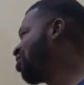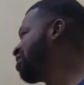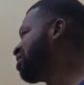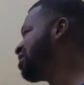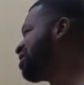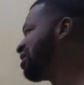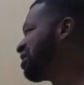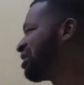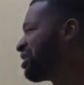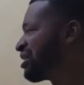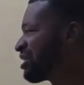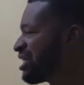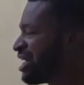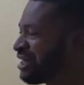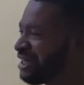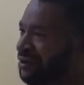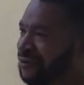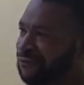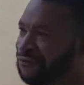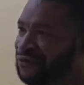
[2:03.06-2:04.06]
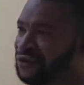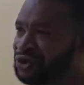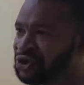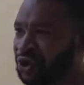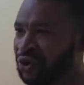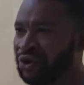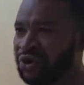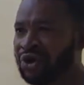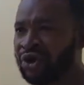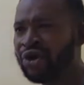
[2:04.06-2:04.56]
one is the state in the
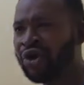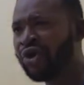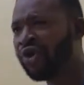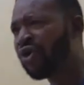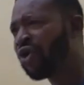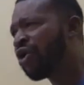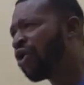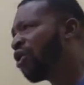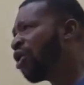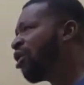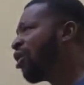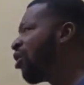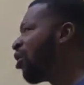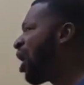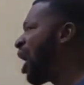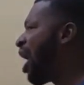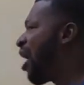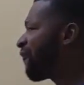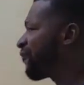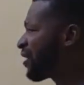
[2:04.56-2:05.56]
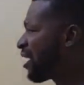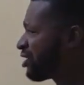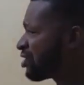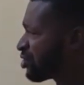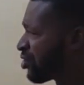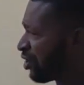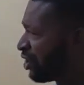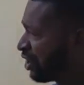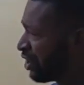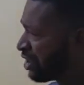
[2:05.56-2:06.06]
future. After
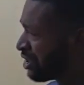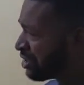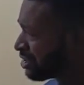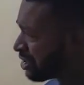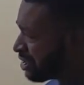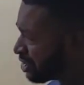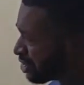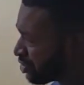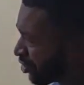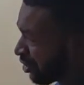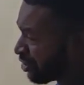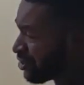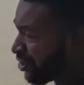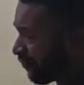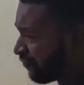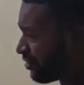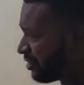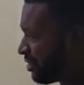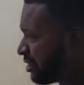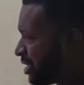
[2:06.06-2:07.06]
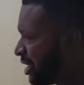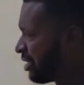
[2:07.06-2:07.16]
studying the study of the